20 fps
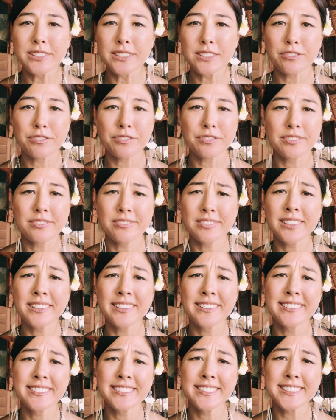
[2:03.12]
of
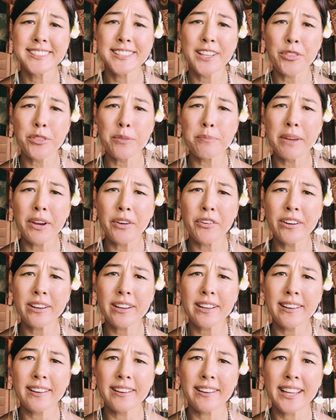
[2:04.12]
South
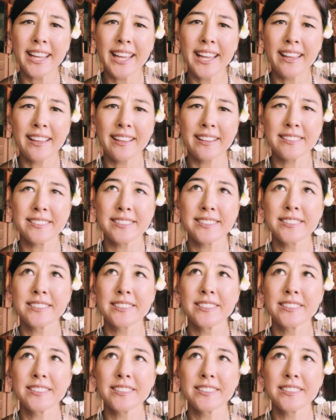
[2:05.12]
America, and